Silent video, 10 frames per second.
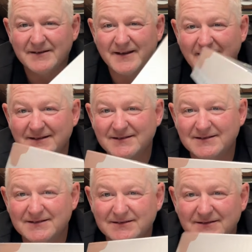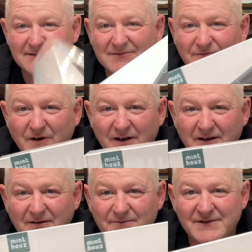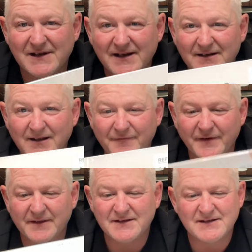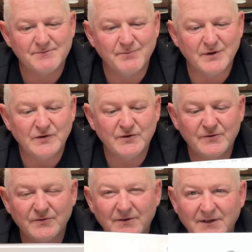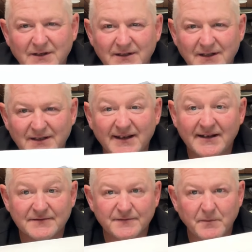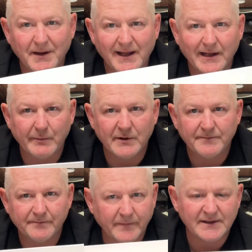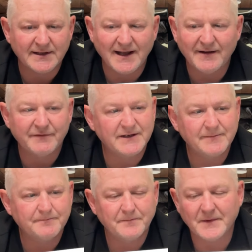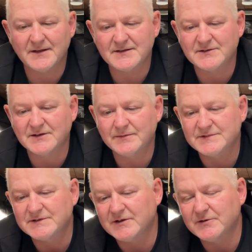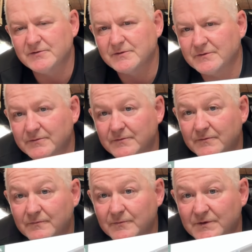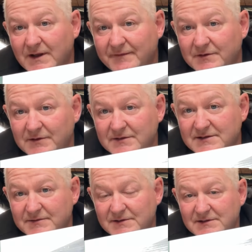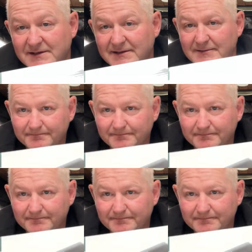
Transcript: that's what it comes in. I think this is blue. I did ask them for black, but they didn't have any at the time, so we'll have a look, see what it's like.